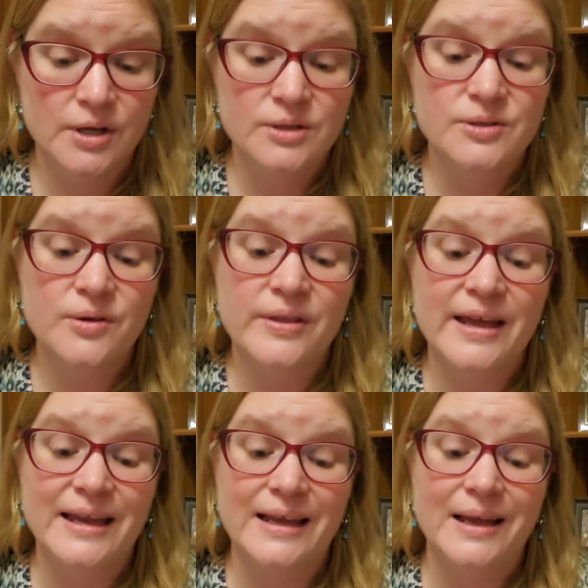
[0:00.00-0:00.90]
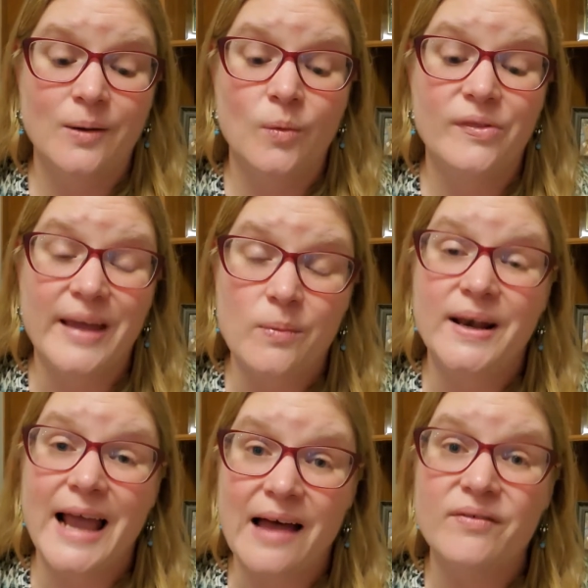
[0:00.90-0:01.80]
so that they would
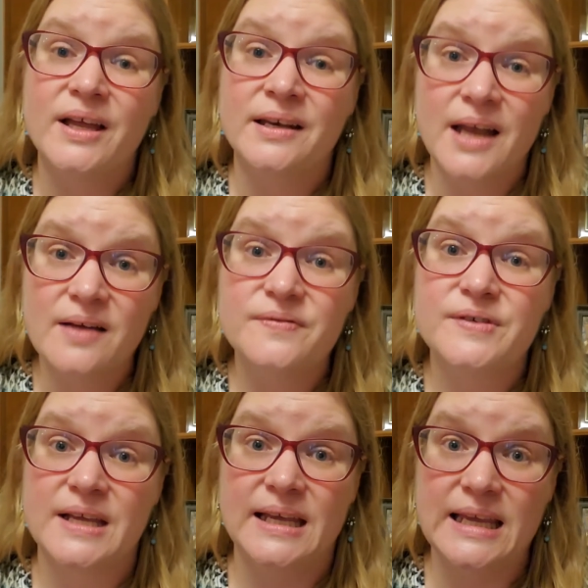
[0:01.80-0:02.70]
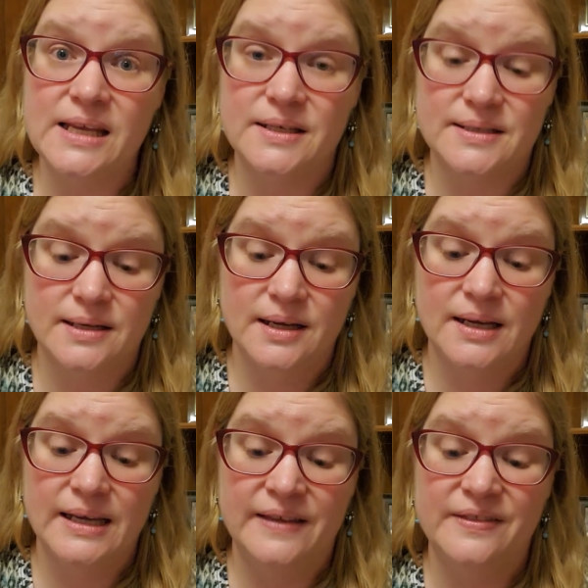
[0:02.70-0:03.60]
have enough to eat
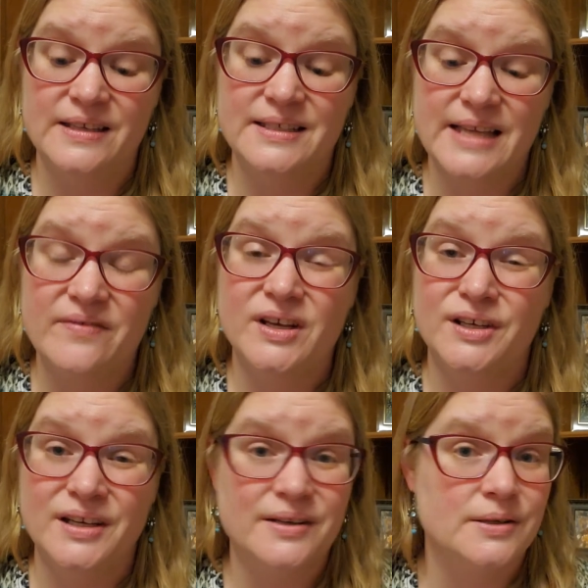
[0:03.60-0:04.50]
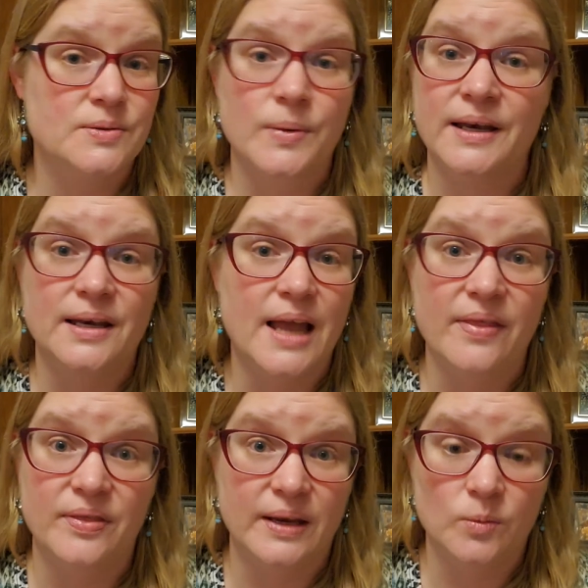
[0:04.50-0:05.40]
in the 7 years when
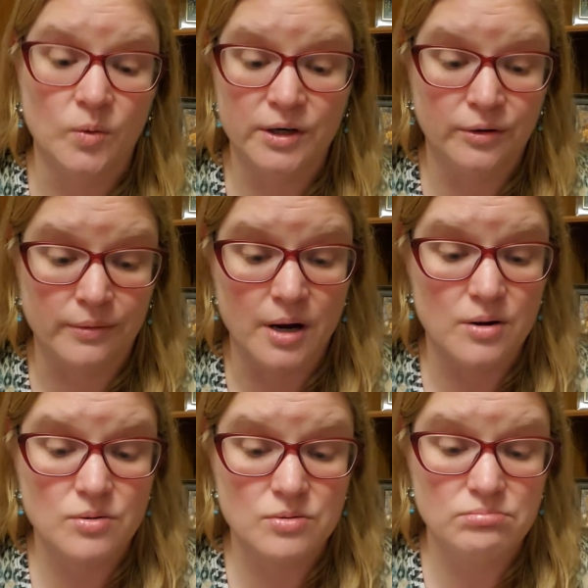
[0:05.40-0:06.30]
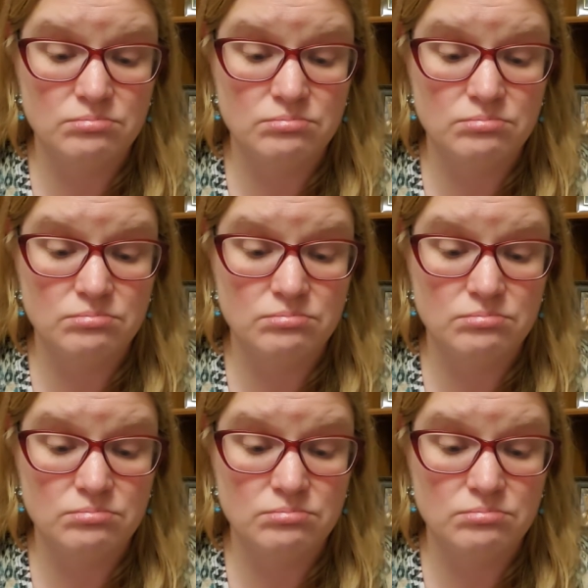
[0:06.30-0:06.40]
nothing would grow.